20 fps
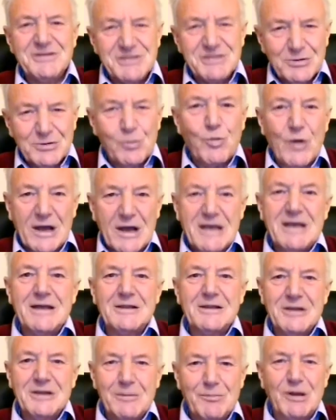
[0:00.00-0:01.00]
the
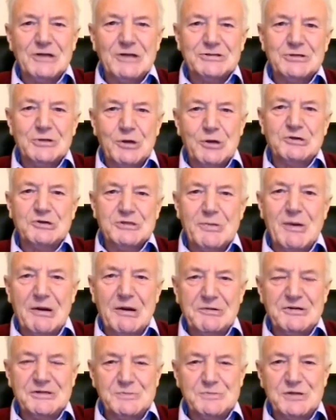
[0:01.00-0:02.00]
way the apostle goes
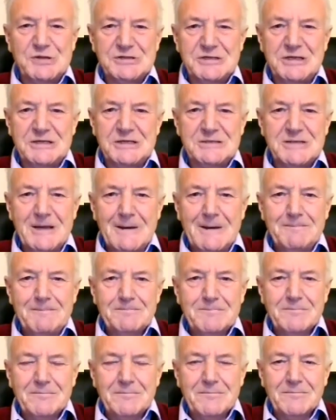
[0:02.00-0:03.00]
about his business.
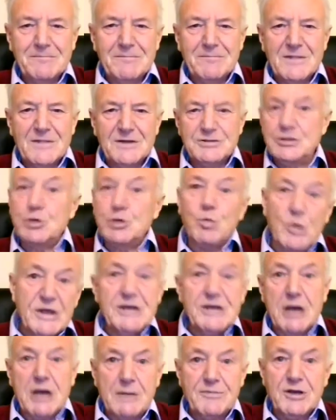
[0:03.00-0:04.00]
To the
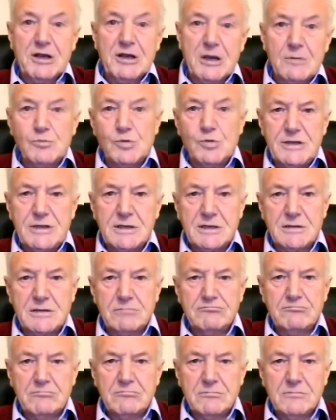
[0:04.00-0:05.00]
weak I become weak.
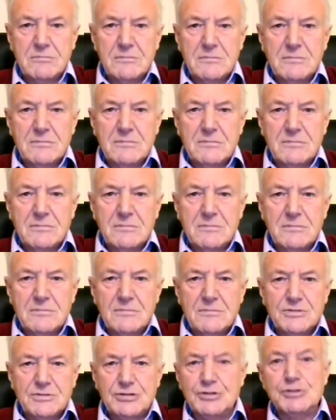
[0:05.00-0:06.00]

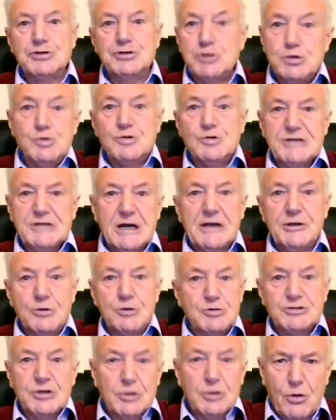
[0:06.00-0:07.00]
To the Jews I
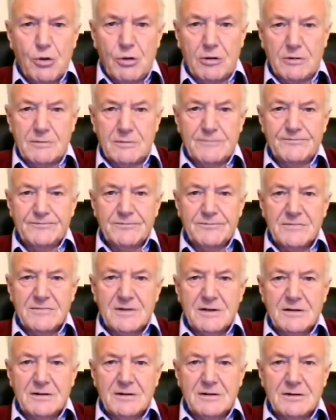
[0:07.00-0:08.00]
use the law.
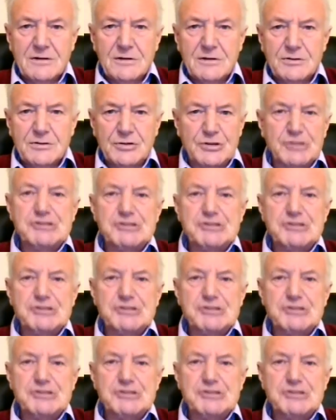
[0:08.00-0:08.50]
To the